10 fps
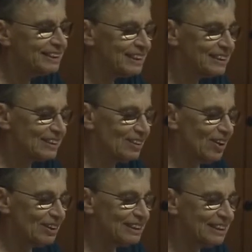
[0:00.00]
6
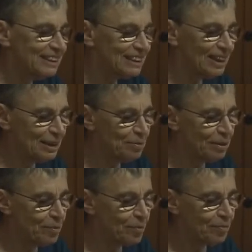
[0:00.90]
o'clock tea time,
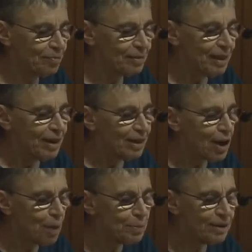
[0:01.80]

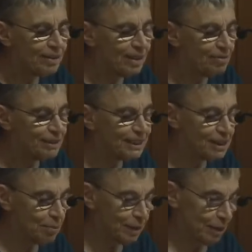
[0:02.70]
cup of a
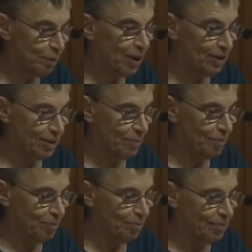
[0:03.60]
stumbling block,
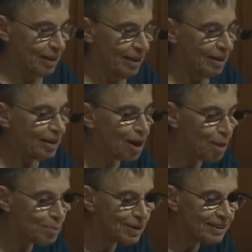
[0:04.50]

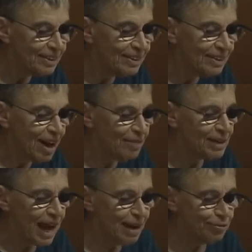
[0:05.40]
cup of
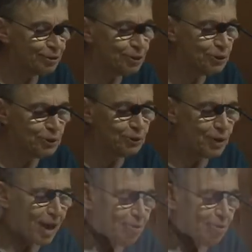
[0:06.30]
an afternoon